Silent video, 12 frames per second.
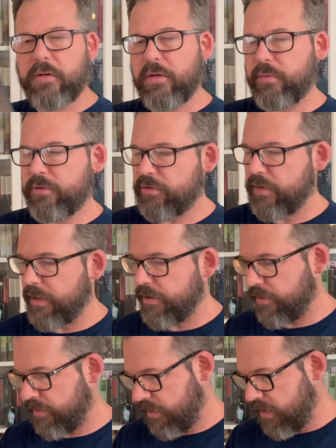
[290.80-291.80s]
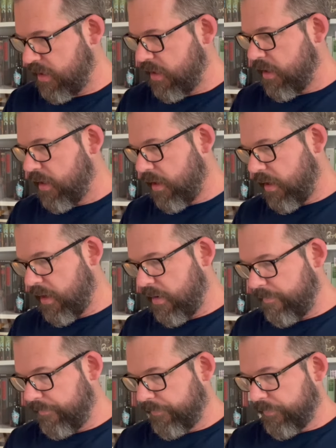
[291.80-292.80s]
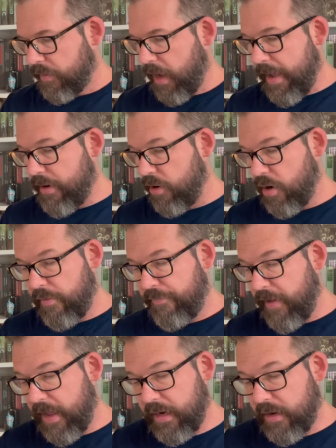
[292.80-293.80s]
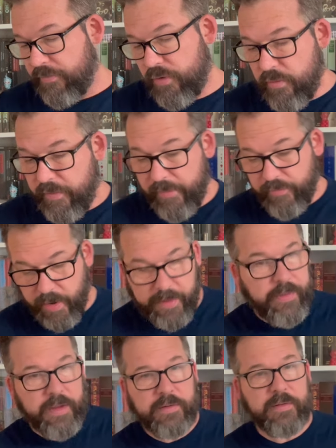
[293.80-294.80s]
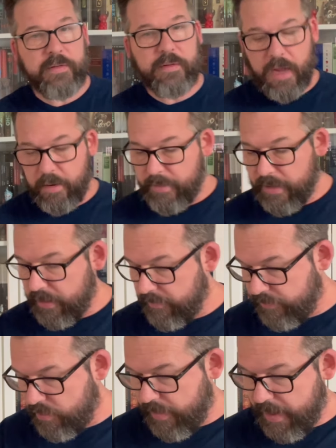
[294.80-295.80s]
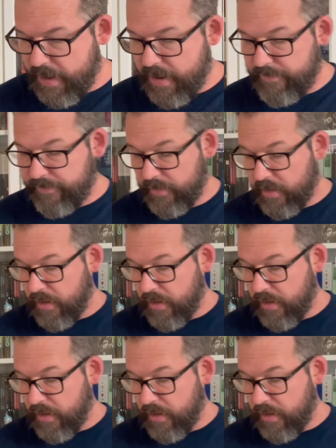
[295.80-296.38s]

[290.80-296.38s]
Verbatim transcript: Alone with Strangers. Um, I don't know if any of you have read this, how many of you have.